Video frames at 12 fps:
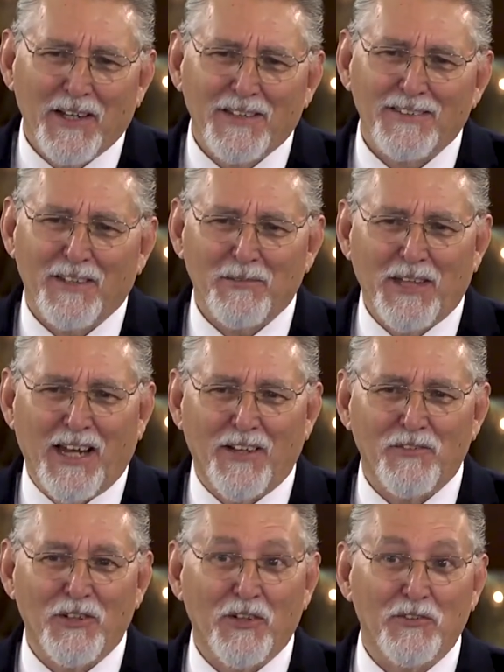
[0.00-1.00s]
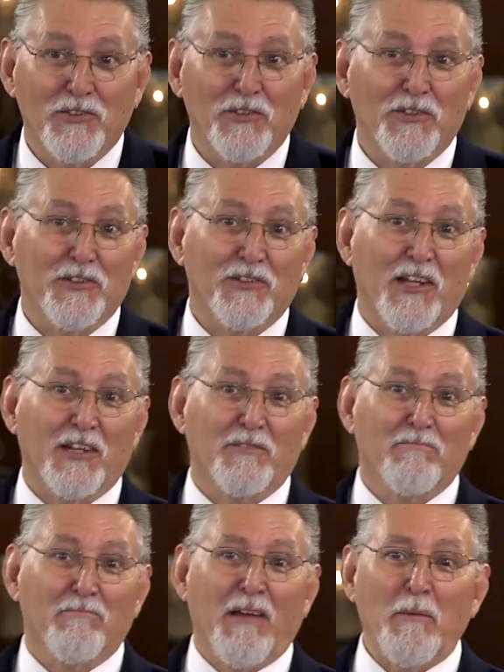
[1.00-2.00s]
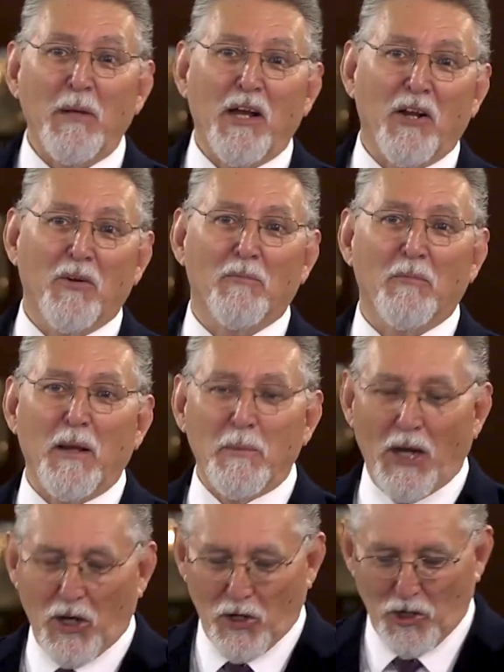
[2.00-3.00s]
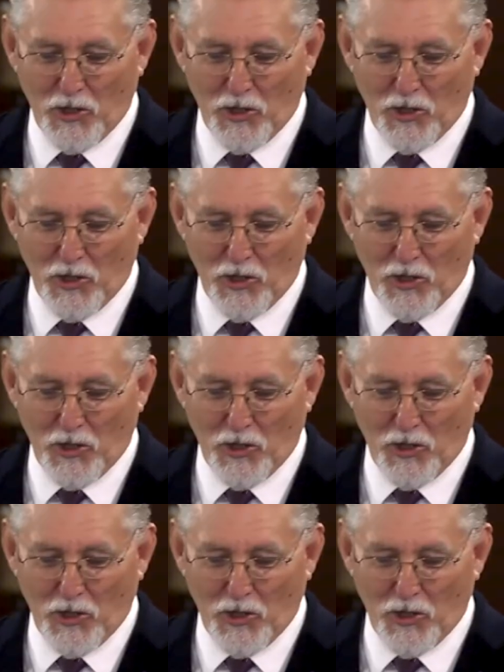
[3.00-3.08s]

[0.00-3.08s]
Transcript: sometimes, you know, she'll just like, maybe I'll, maybe I'll